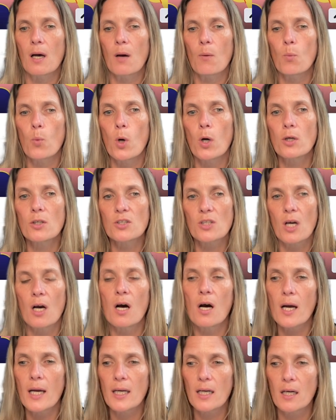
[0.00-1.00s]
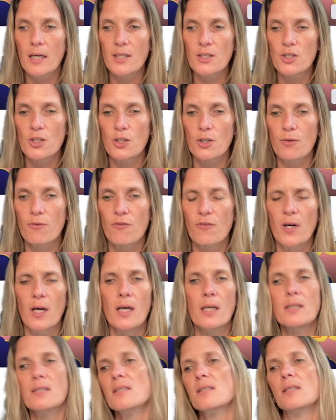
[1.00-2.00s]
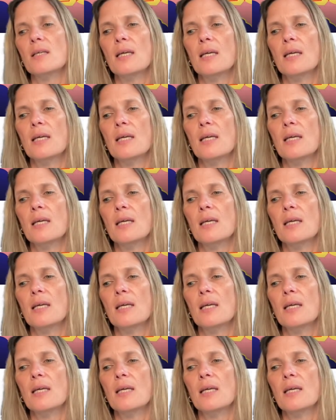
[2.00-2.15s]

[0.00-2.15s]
What I like to do first